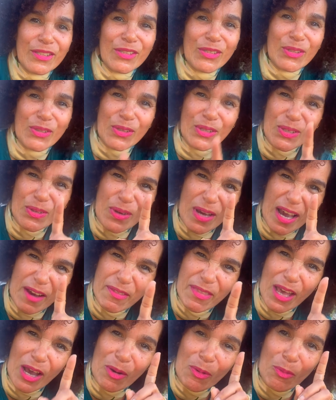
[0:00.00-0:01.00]
Do you
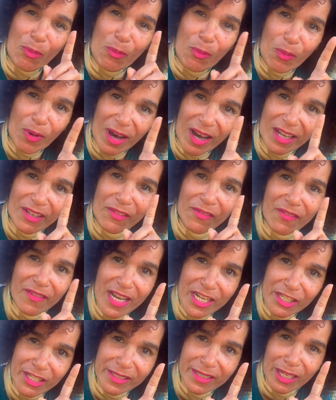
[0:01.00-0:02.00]
have that one
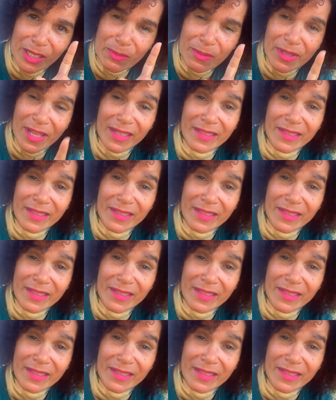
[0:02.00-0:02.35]
vegetable